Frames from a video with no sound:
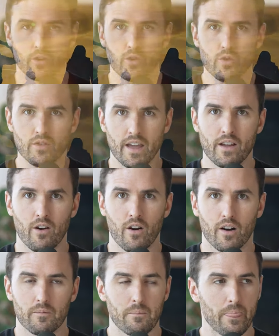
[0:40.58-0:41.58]
who they
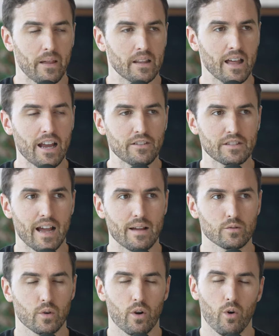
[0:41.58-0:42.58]
are, a lot of
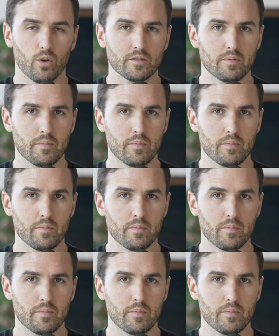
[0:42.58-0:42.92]
times what holds